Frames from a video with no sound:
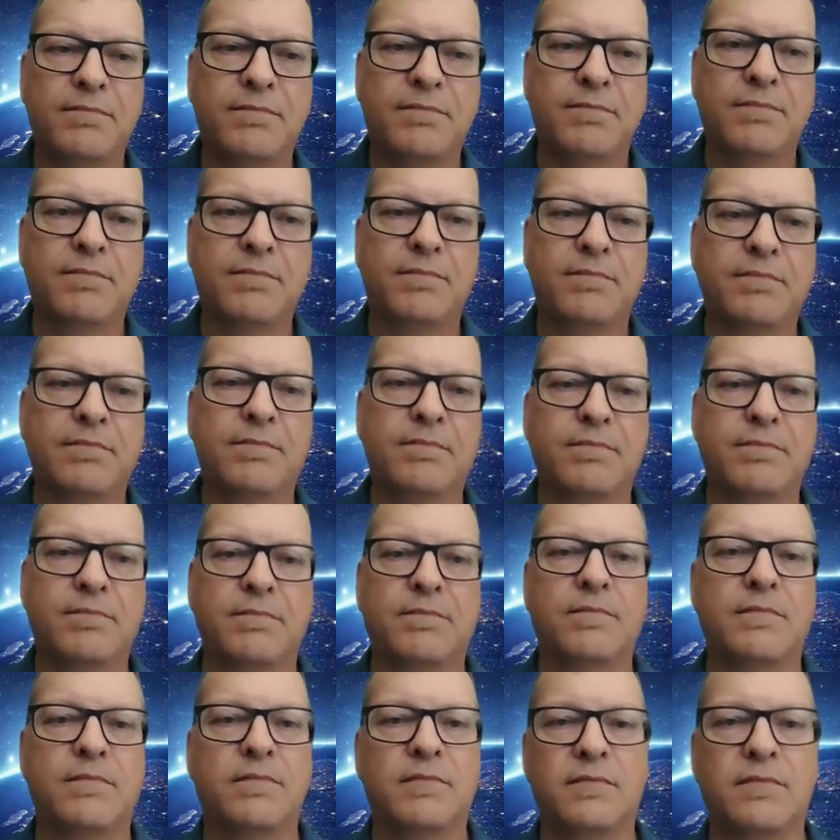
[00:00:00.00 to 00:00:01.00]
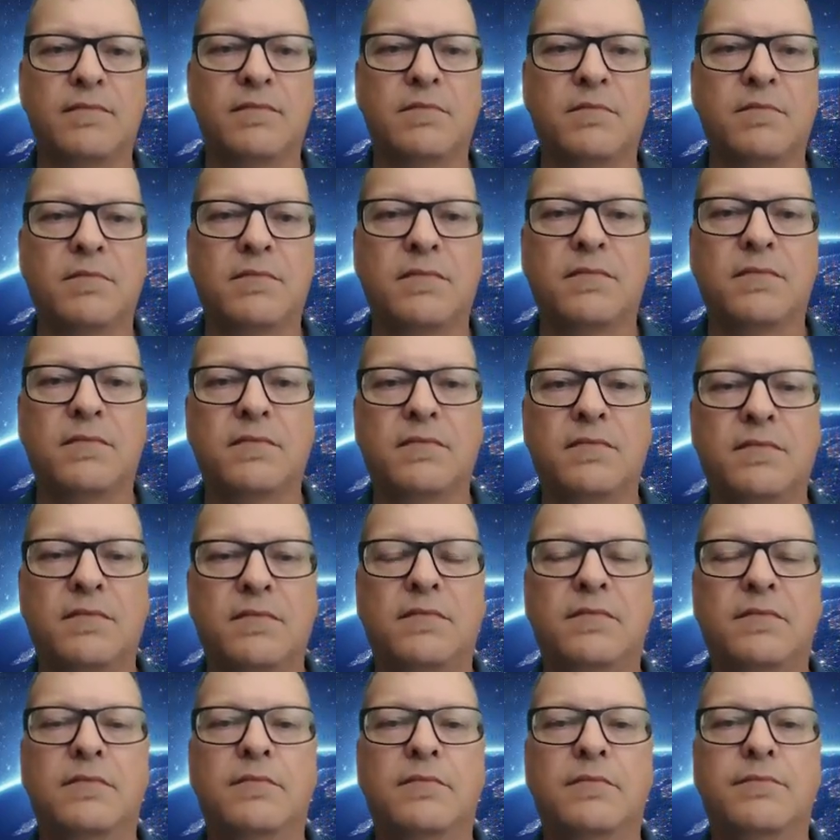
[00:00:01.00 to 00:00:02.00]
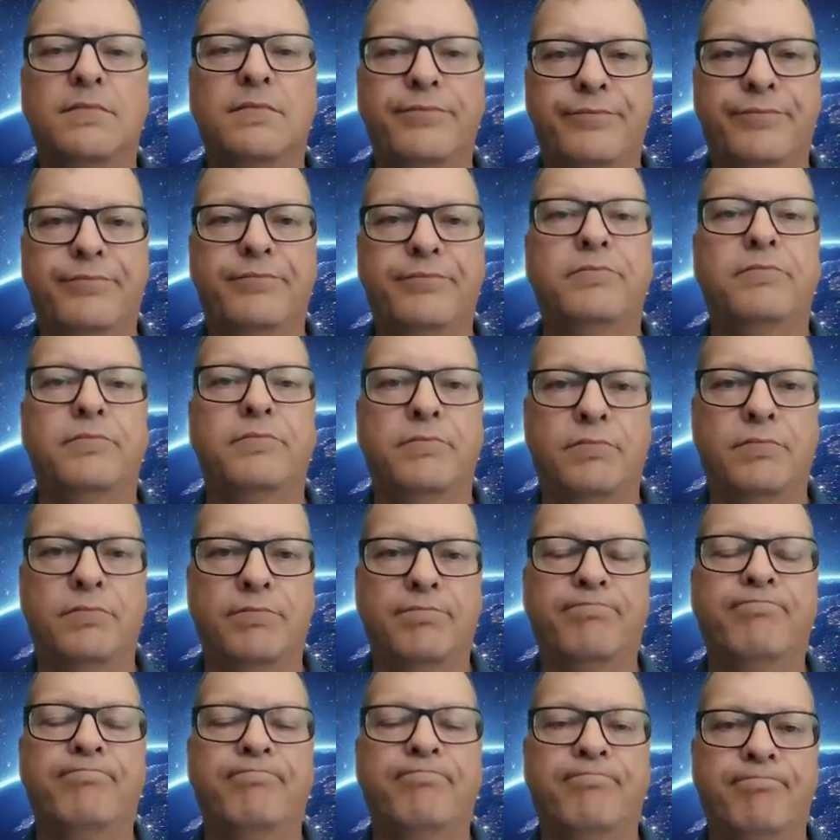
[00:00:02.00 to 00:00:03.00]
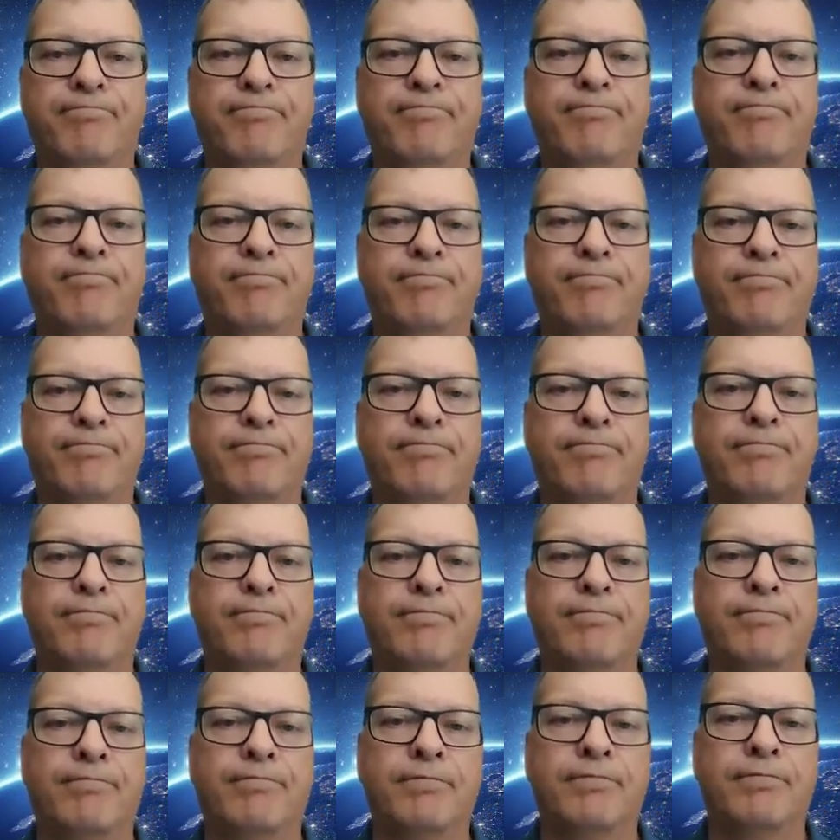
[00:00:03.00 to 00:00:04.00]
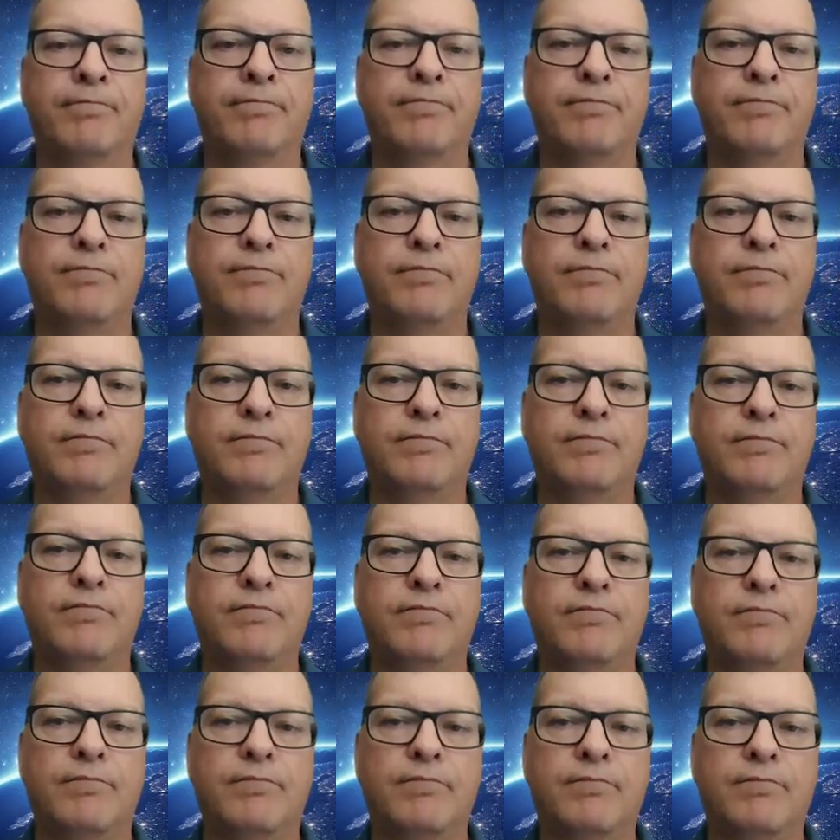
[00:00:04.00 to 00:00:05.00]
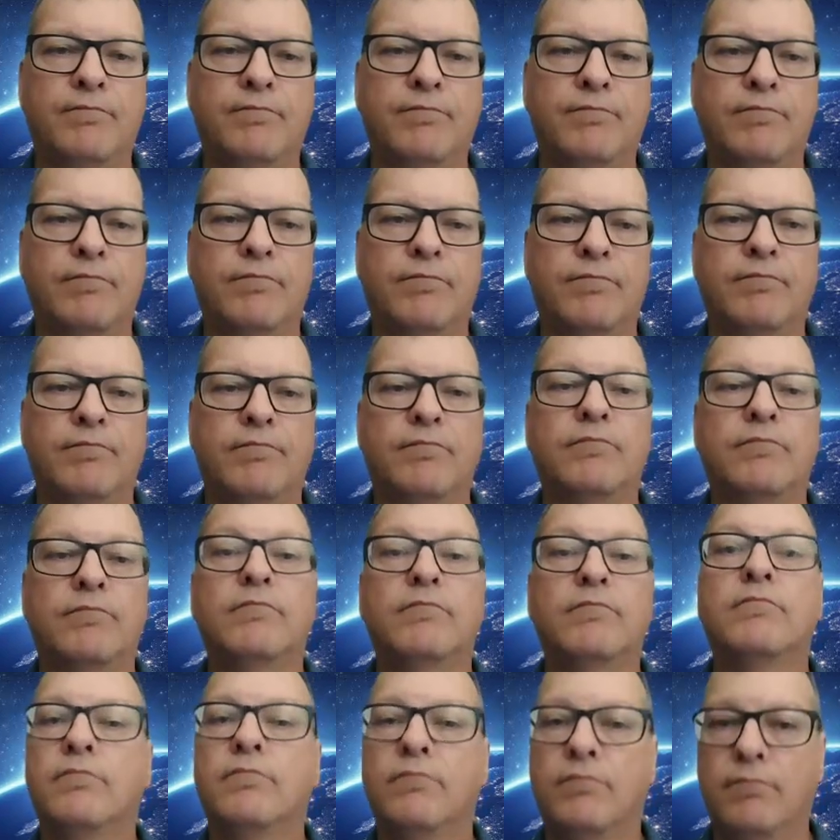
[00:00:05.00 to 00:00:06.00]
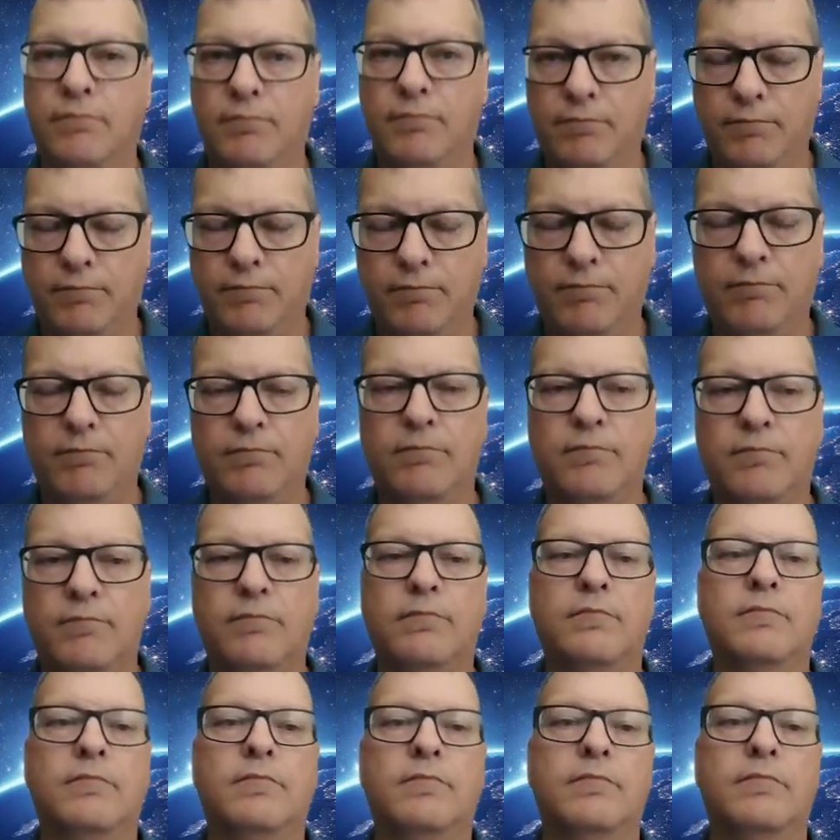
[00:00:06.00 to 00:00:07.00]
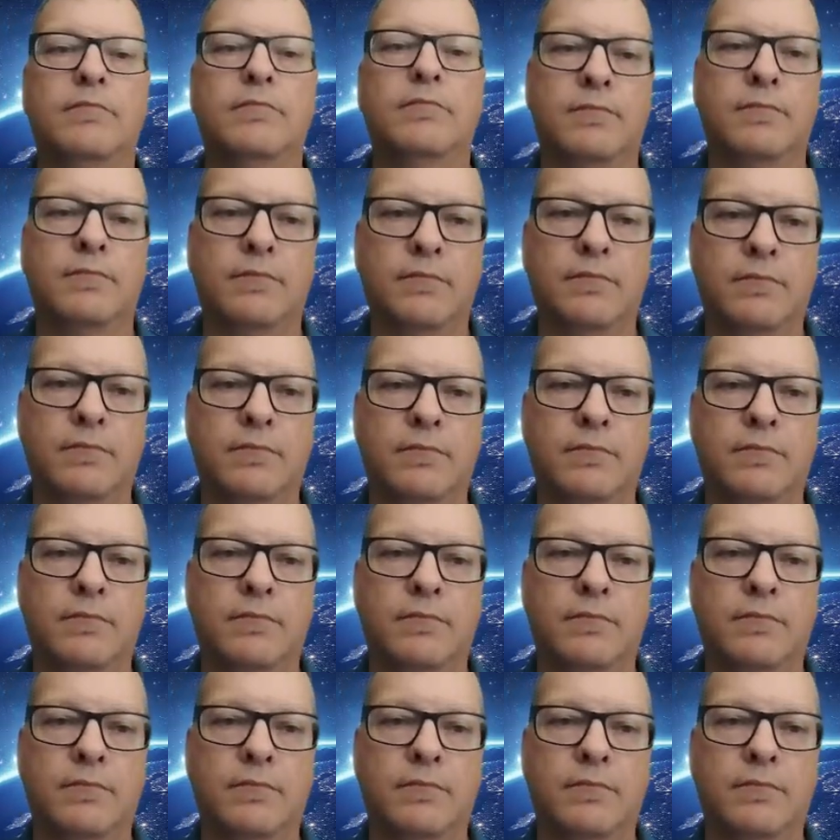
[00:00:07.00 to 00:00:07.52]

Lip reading: This person isn't speaking.